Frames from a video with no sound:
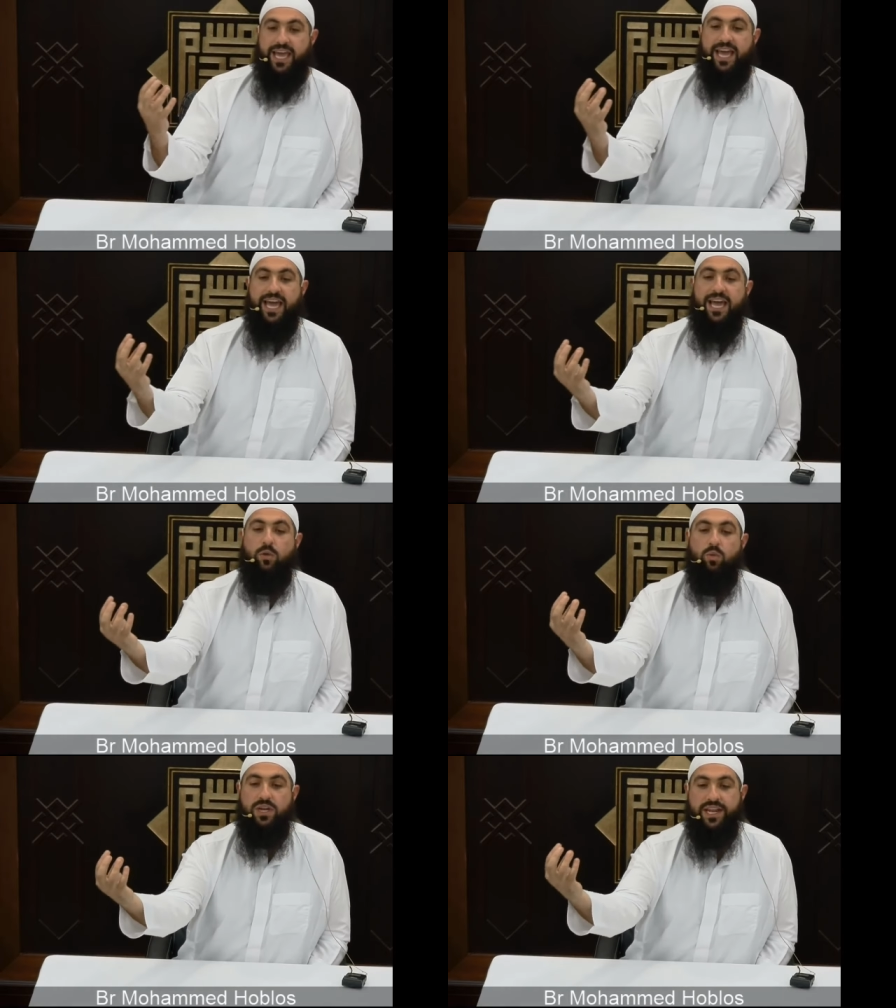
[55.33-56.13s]
how
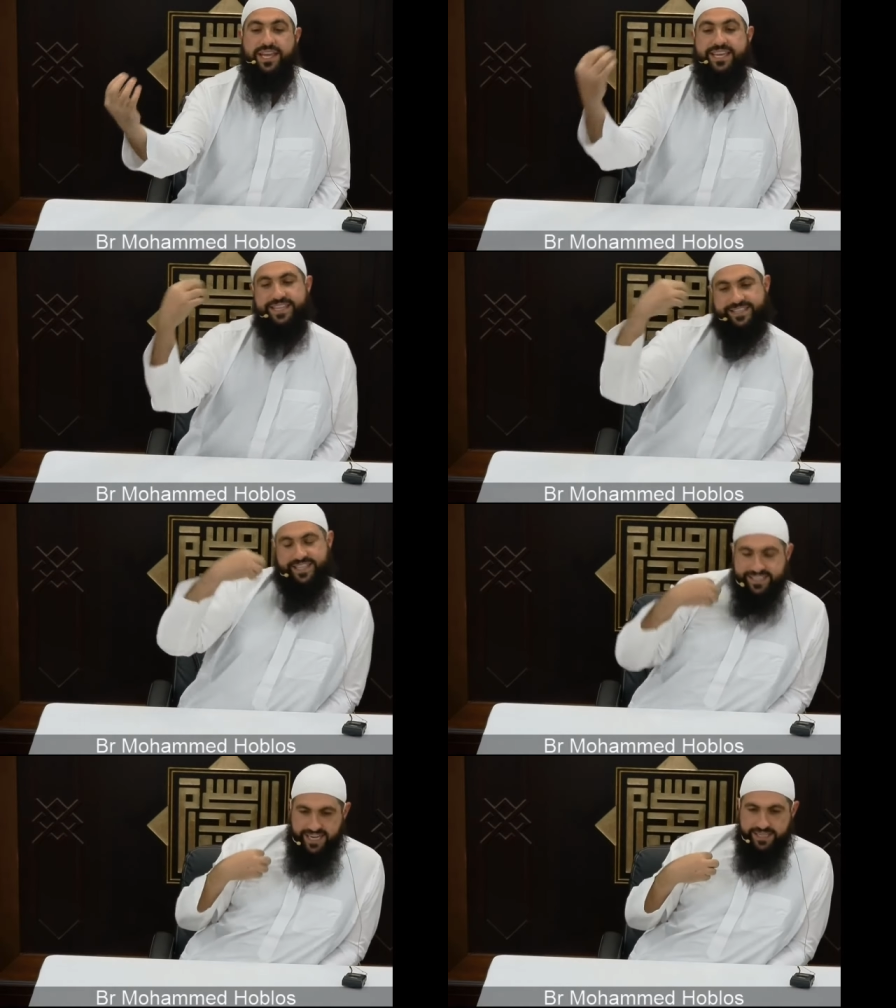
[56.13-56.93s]
will he
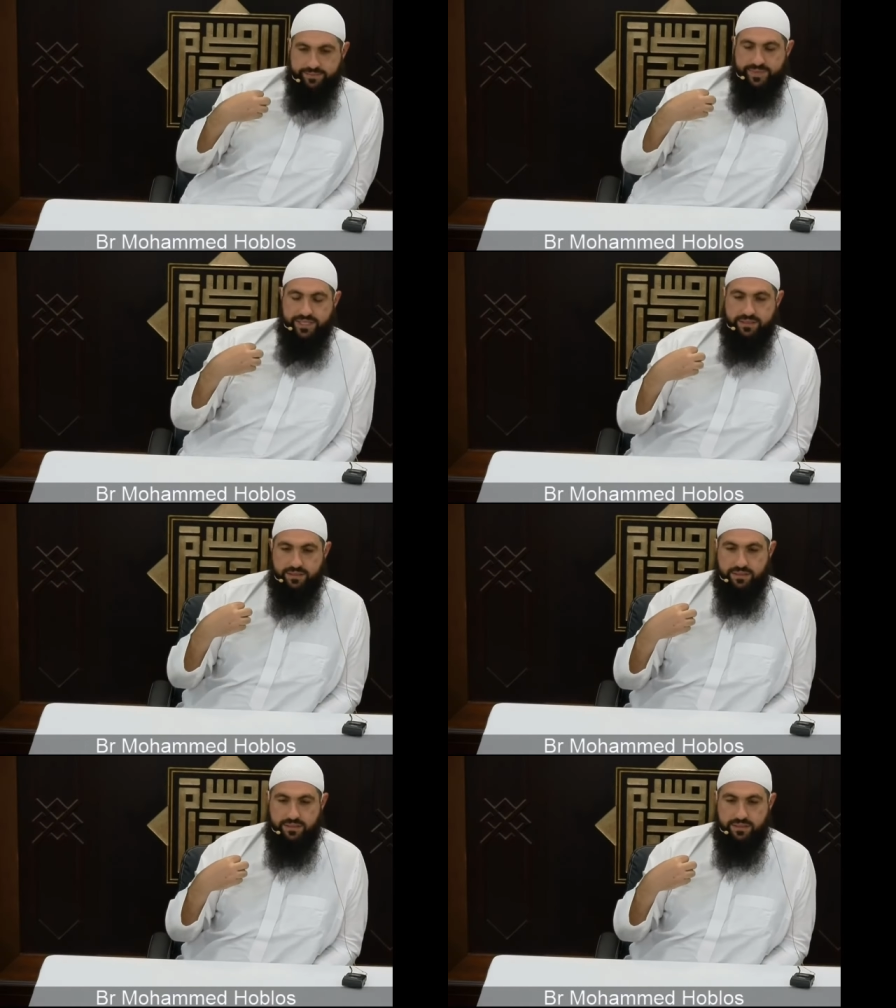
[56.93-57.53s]
entertain me?